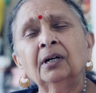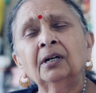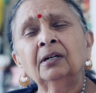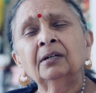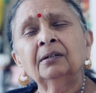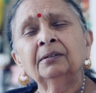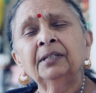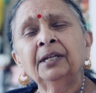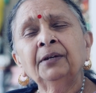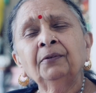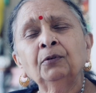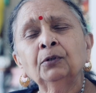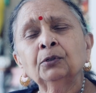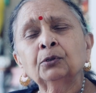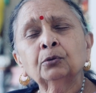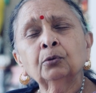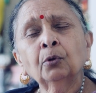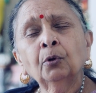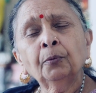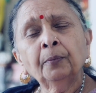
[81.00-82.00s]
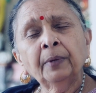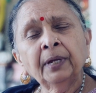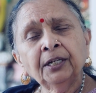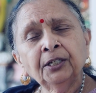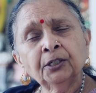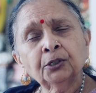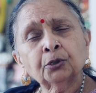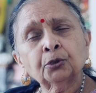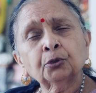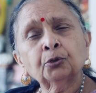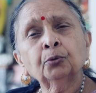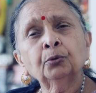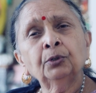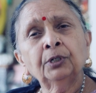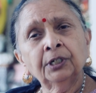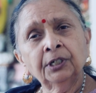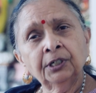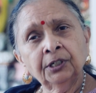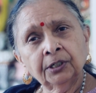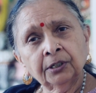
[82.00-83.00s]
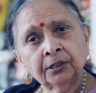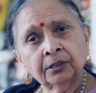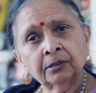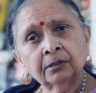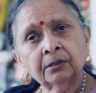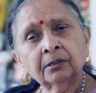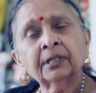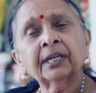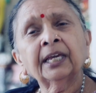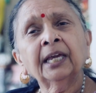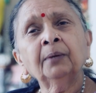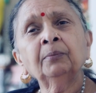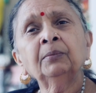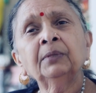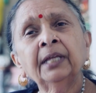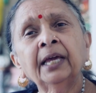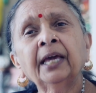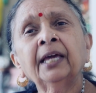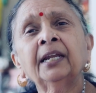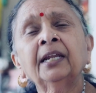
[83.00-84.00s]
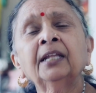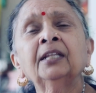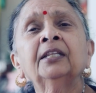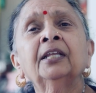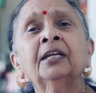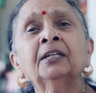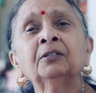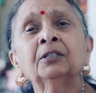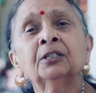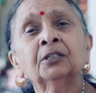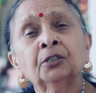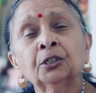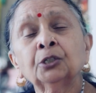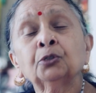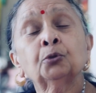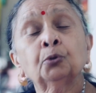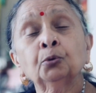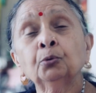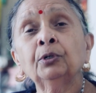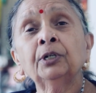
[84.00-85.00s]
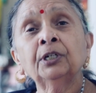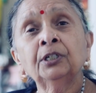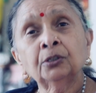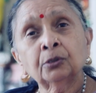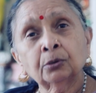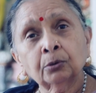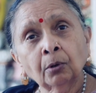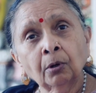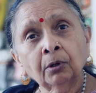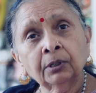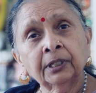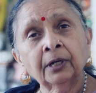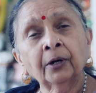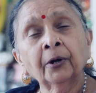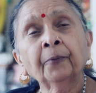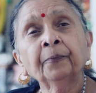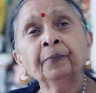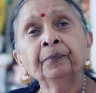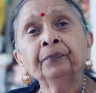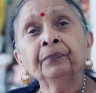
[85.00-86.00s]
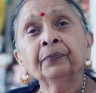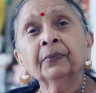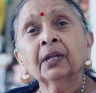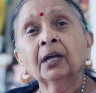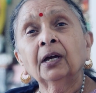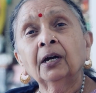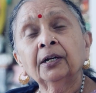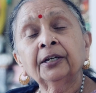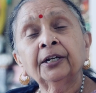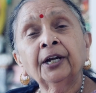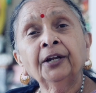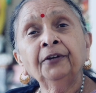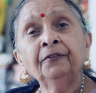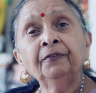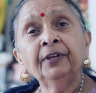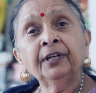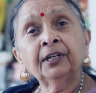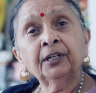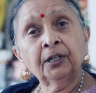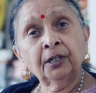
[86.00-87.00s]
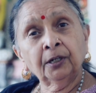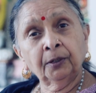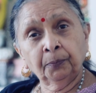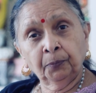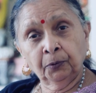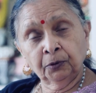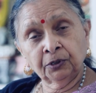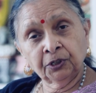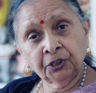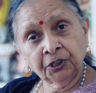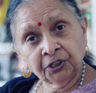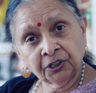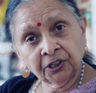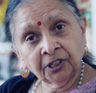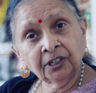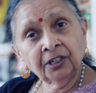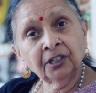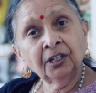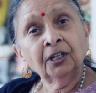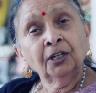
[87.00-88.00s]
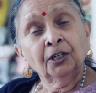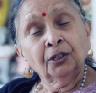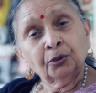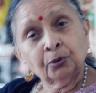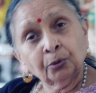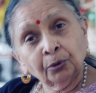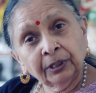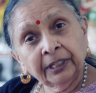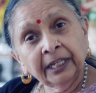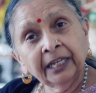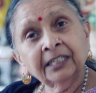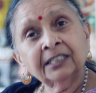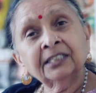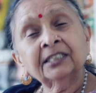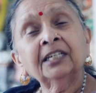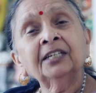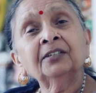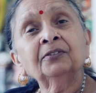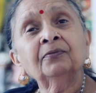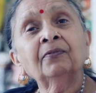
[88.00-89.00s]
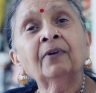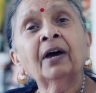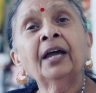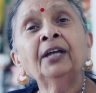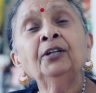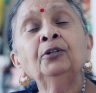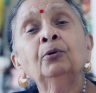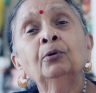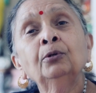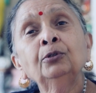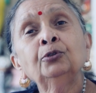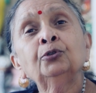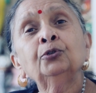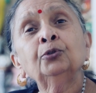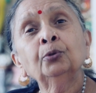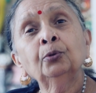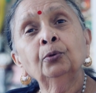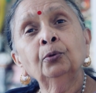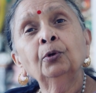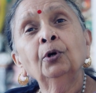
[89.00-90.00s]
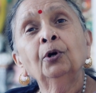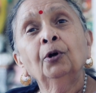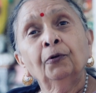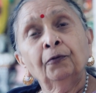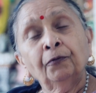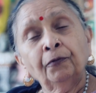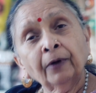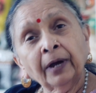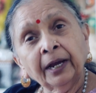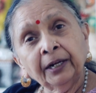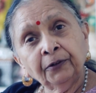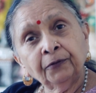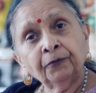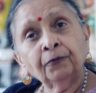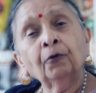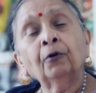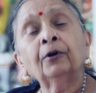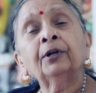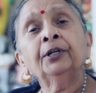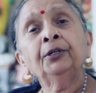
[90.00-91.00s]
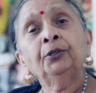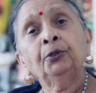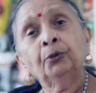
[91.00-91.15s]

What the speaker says: there were so many students came there and the students saw the Grunwick position. So they says, why don't you fight for a